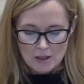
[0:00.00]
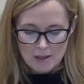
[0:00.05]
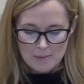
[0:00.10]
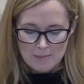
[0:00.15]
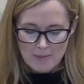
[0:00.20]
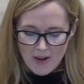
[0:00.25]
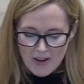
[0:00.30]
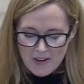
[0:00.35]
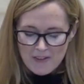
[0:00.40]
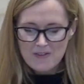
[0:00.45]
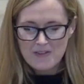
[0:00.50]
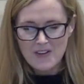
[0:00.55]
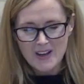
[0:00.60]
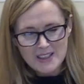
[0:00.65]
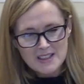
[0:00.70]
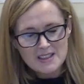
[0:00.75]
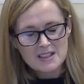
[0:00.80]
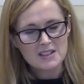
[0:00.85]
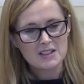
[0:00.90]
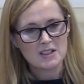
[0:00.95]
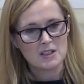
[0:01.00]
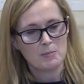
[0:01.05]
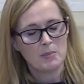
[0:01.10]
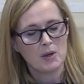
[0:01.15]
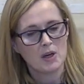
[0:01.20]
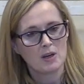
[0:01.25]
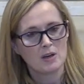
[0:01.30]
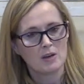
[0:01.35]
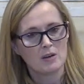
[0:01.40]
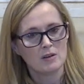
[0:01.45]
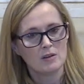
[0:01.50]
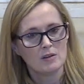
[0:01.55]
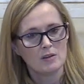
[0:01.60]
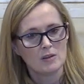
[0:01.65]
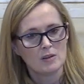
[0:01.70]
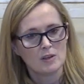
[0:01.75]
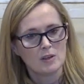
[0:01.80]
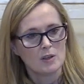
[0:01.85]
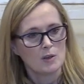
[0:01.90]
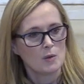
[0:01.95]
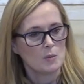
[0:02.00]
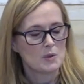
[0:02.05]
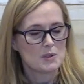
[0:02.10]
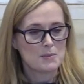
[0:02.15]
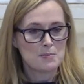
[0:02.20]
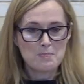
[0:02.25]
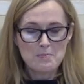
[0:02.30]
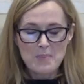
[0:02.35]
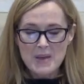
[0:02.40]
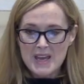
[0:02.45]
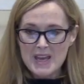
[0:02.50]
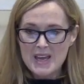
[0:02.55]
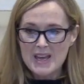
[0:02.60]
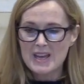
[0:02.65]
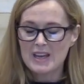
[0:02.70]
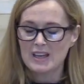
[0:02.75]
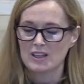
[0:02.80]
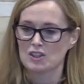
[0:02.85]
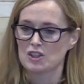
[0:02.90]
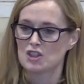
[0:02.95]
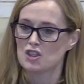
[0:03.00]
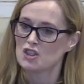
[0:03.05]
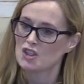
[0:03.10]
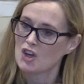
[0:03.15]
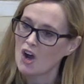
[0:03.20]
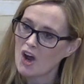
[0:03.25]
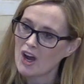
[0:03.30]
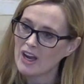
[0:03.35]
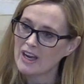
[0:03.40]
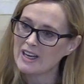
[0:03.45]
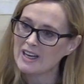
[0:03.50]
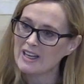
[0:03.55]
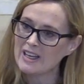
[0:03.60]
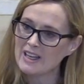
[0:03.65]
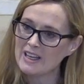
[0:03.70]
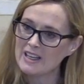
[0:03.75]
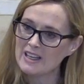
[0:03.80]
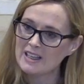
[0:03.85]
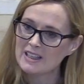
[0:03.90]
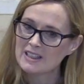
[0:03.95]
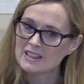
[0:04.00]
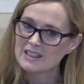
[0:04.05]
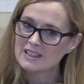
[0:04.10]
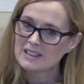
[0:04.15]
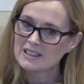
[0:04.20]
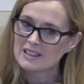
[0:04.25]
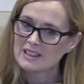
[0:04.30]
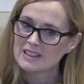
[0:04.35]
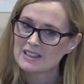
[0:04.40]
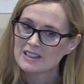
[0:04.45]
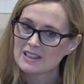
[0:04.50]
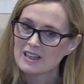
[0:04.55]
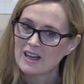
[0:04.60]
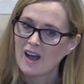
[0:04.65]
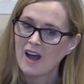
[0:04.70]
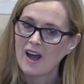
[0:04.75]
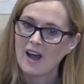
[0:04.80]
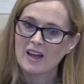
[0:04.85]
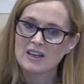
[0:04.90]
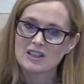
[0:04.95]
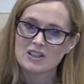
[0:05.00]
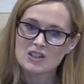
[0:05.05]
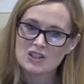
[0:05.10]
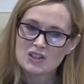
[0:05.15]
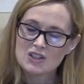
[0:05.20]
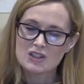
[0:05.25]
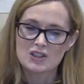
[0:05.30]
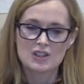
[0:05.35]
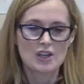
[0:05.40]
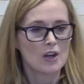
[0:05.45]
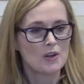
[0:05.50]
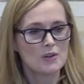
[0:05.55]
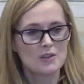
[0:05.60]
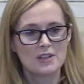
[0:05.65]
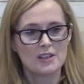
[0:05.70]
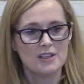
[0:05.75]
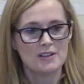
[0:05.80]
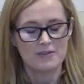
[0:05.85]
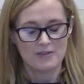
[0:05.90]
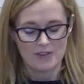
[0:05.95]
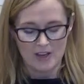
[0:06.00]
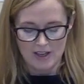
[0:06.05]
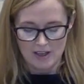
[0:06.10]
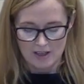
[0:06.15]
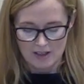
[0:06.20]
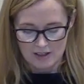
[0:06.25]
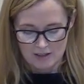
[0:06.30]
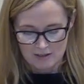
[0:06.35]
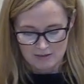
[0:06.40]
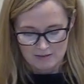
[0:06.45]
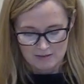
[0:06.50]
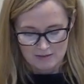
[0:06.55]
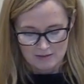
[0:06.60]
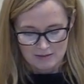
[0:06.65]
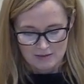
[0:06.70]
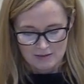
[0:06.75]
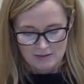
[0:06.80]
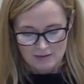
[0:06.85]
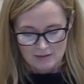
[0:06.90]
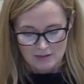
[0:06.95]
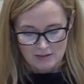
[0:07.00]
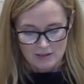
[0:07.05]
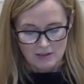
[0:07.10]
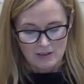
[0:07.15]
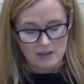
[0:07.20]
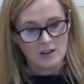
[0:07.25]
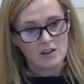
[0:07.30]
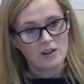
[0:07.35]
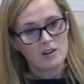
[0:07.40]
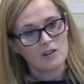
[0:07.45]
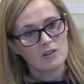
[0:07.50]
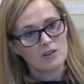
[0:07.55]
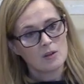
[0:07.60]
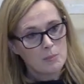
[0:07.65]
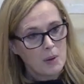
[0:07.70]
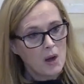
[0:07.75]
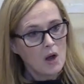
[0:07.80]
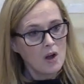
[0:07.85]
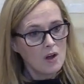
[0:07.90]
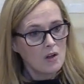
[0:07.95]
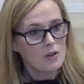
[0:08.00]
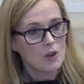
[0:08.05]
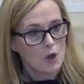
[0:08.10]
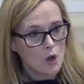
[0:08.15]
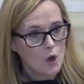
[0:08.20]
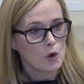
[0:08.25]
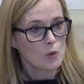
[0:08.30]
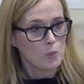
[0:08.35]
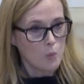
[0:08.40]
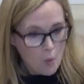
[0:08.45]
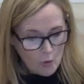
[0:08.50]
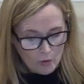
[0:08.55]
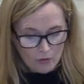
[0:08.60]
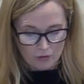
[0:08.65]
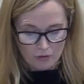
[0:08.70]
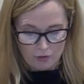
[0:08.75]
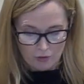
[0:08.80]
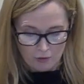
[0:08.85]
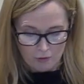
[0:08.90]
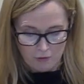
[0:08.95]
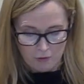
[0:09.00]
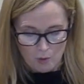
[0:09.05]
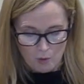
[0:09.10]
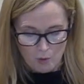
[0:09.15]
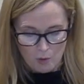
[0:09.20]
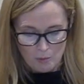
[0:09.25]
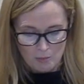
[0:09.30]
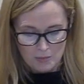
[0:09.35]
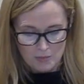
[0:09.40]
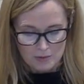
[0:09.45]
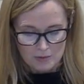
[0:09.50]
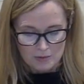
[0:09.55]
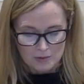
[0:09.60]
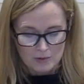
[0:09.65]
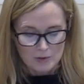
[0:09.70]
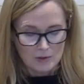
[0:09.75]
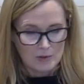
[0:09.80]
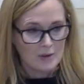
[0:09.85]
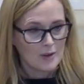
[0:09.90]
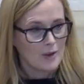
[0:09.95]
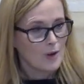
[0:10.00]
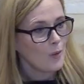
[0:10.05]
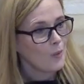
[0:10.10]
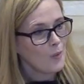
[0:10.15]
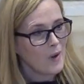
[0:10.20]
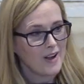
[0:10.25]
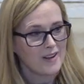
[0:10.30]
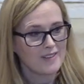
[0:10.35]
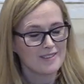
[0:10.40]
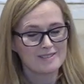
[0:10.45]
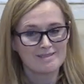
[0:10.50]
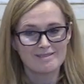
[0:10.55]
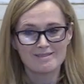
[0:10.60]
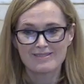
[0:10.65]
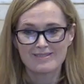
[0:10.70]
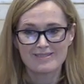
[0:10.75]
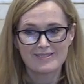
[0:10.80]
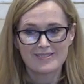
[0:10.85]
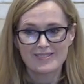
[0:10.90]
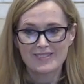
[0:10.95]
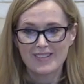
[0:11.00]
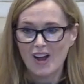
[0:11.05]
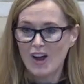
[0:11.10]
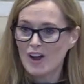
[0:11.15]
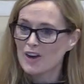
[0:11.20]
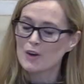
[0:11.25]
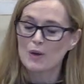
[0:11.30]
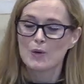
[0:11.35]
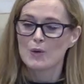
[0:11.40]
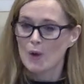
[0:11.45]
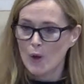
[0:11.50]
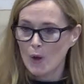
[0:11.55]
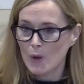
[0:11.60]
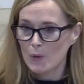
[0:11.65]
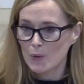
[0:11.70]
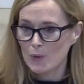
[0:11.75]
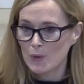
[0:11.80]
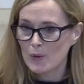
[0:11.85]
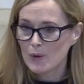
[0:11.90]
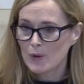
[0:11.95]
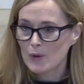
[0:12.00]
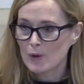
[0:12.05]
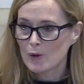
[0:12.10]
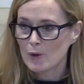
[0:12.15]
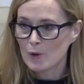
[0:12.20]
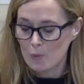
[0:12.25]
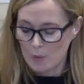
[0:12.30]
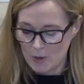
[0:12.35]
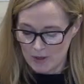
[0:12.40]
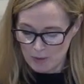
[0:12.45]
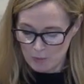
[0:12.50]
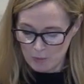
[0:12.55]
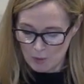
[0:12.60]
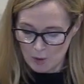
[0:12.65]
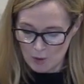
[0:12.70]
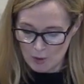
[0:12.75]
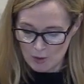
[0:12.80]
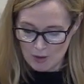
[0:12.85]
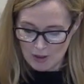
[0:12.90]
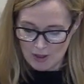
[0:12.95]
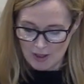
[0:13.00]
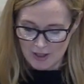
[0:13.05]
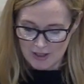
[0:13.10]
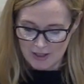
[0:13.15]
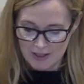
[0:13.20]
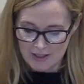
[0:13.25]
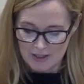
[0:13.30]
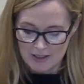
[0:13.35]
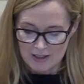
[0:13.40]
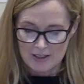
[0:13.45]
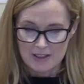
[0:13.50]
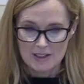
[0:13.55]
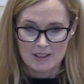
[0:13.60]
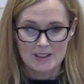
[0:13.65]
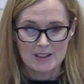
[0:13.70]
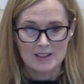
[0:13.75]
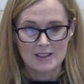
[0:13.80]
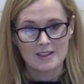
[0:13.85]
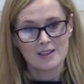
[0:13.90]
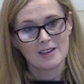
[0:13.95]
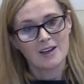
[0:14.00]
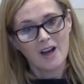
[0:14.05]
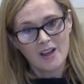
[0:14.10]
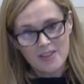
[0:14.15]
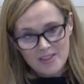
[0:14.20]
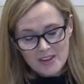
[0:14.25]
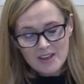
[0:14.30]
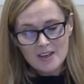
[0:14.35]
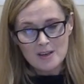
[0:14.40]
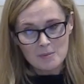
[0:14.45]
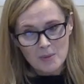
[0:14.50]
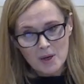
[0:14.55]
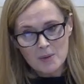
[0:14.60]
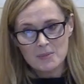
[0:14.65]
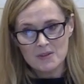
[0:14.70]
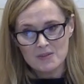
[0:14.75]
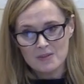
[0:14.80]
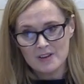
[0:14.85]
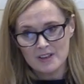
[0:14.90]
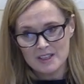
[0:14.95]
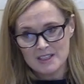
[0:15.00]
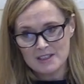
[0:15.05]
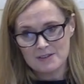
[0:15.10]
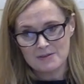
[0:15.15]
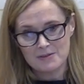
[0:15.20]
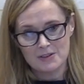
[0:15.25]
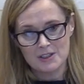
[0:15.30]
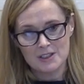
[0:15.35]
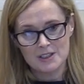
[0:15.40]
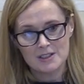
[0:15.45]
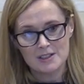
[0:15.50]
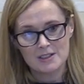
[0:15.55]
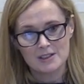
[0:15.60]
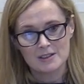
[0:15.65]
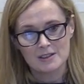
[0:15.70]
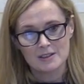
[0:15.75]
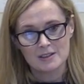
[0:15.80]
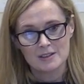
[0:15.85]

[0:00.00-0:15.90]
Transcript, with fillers: My fantasy pearl was big and shiny and totally fake the pearl that God wants to form, well, I don't know what it will look like. I think it might be very different,